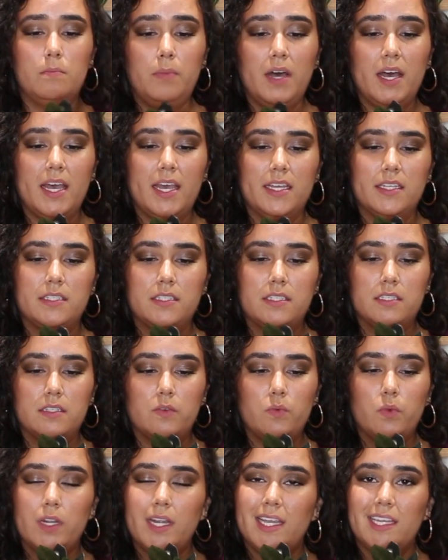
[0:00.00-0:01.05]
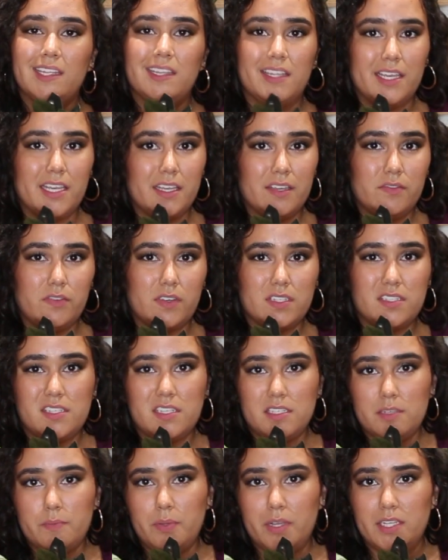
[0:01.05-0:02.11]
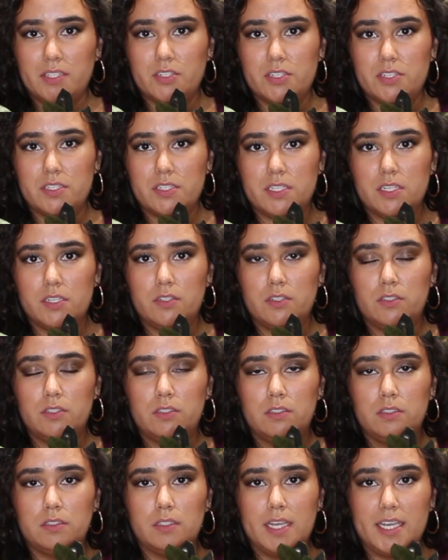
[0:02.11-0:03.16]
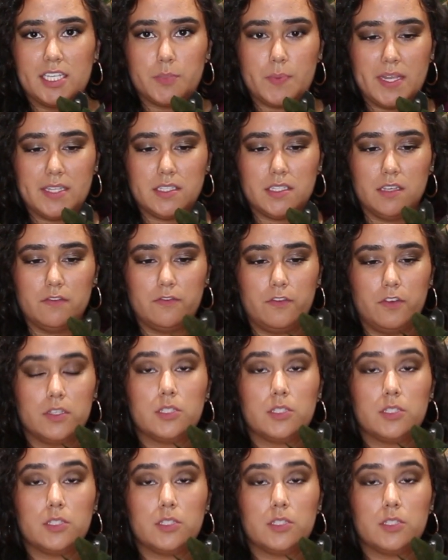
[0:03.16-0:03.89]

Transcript: but where I live, ZZ plants are still expensive.